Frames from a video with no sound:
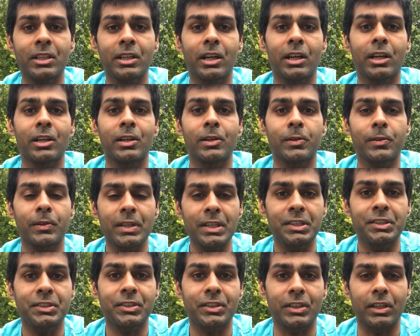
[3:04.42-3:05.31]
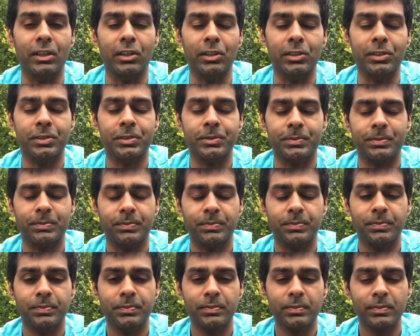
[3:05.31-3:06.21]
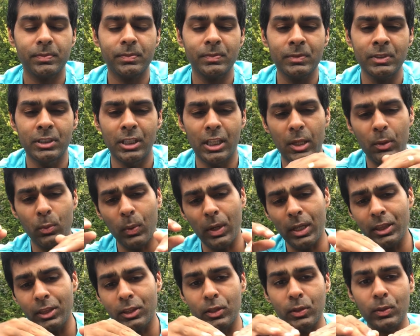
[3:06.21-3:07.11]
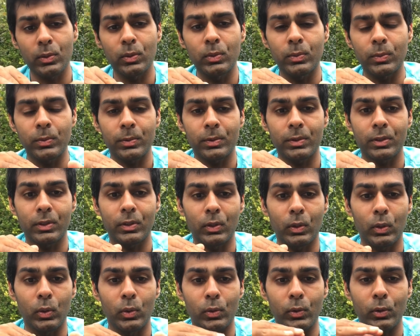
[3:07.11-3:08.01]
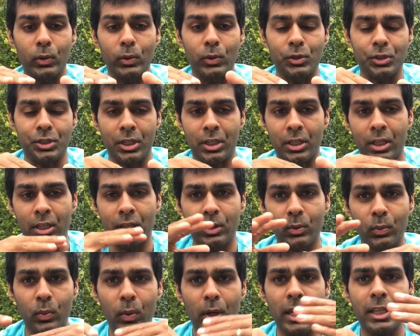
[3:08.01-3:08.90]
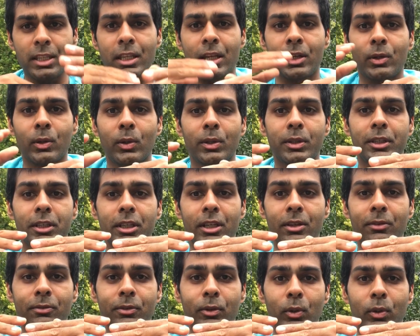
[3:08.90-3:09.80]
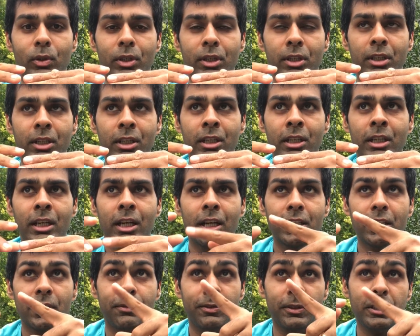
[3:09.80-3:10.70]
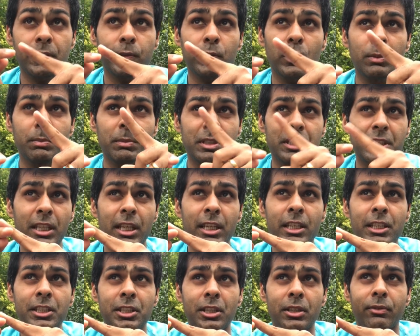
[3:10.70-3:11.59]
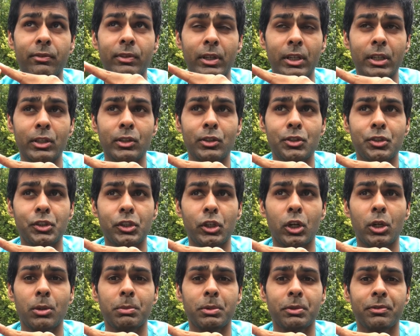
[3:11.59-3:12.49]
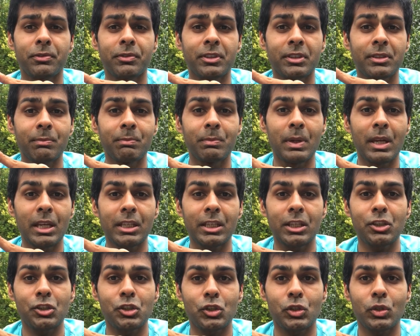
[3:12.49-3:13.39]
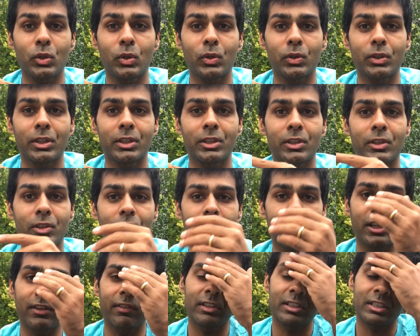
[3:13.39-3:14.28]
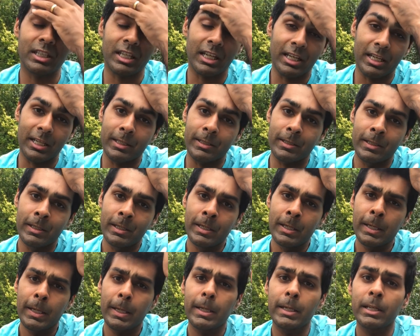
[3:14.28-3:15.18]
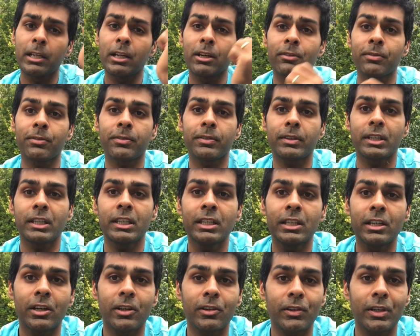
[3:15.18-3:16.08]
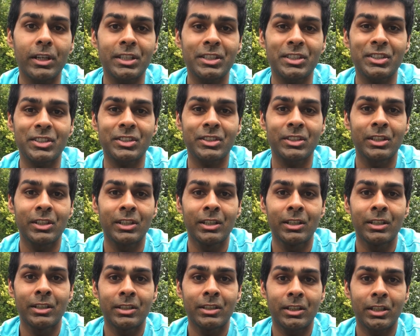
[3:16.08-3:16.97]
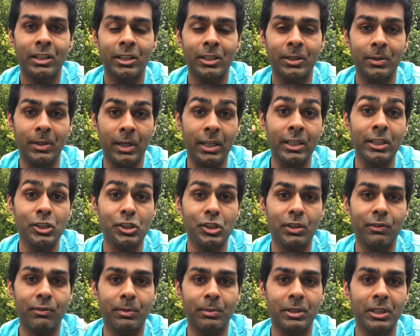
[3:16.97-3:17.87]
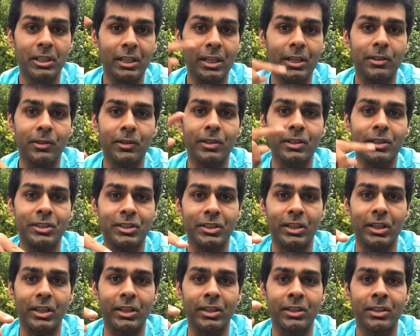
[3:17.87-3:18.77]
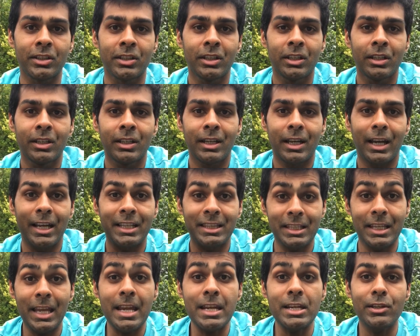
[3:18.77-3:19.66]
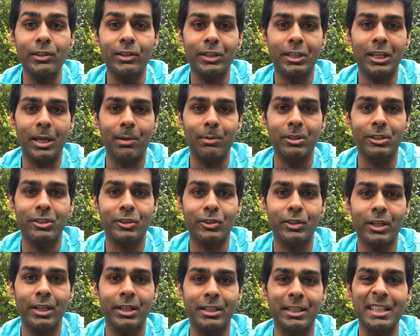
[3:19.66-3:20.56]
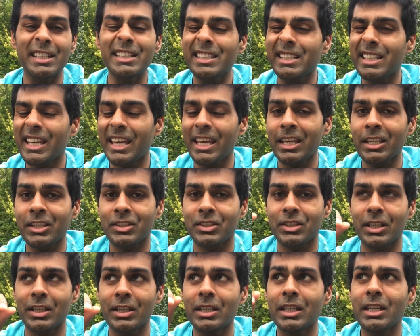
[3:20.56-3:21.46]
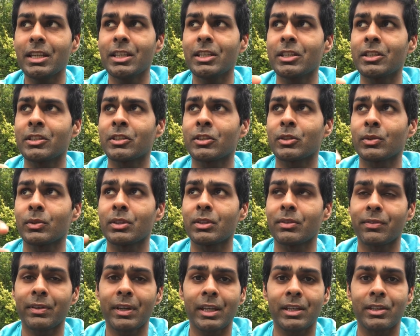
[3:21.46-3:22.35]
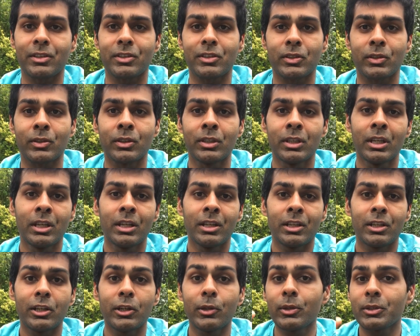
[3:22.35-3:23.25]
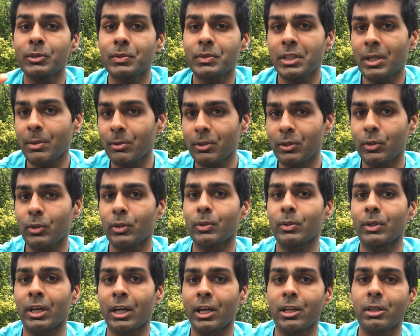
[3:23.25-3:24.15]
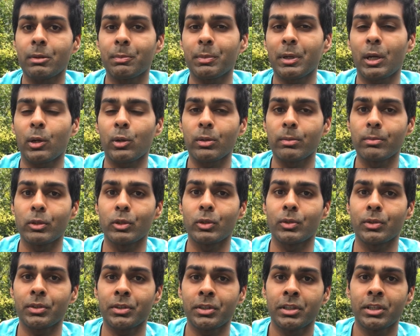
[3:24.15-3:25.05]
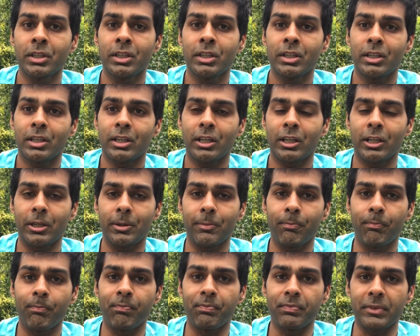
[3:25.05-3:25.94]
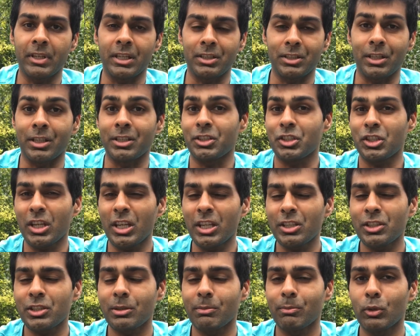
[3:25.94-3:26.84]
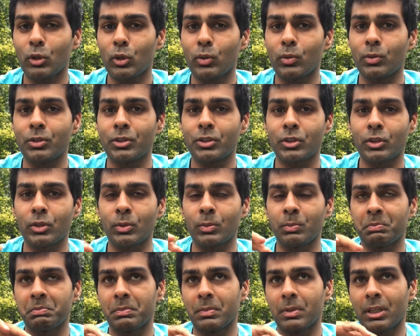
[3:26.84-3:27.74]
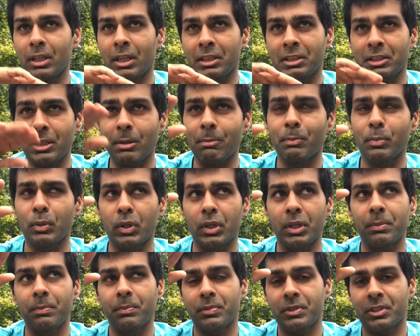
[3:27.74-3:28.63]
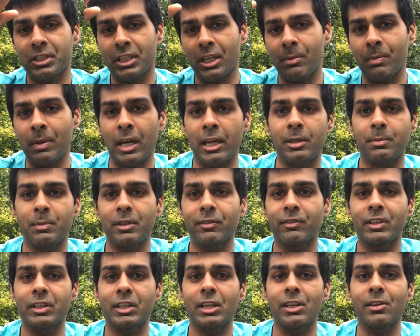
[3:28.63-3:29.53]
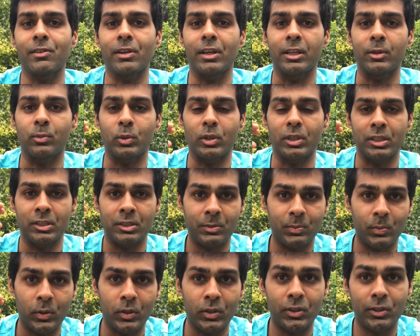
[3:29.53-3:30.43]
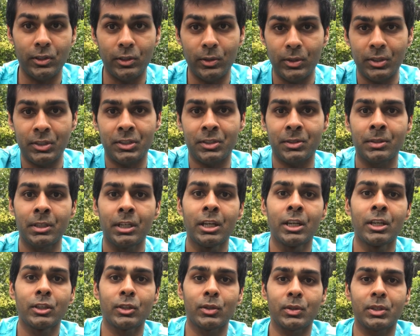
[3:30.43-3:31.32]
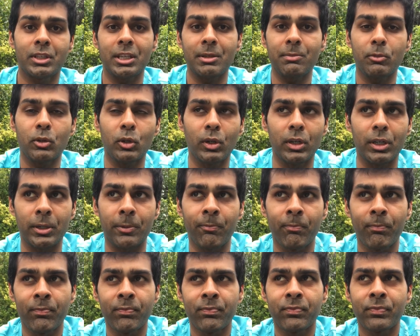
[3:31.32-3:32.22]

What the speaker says: car restart, they went through Eau Rouge, and the way that whole thing unfolded, I think first of all Mercedes did a very good job of making sure that the drivers had enough ERS energy from the electrical side at the end of the Kemmel Straight in case they needed to defend. So Lewis was able to go to a higher power mode and change the mode. So at some point Seb had a bit of a derate, whereas Lewis could keep going.